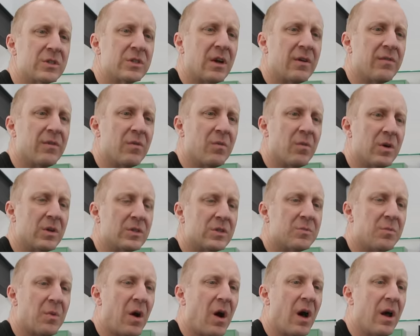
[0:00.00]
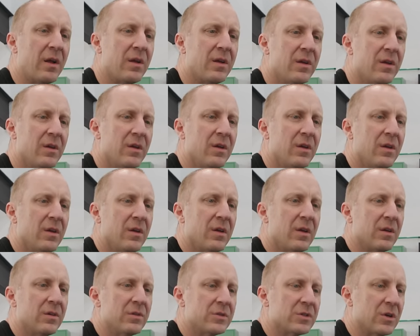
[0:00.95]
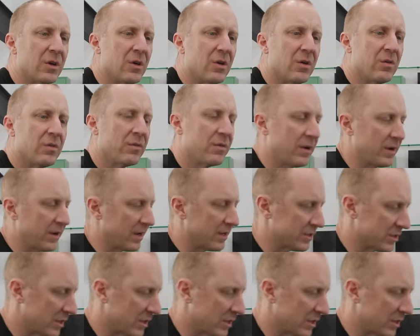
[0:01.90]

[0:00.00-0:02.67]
the stuff in one spot. And so I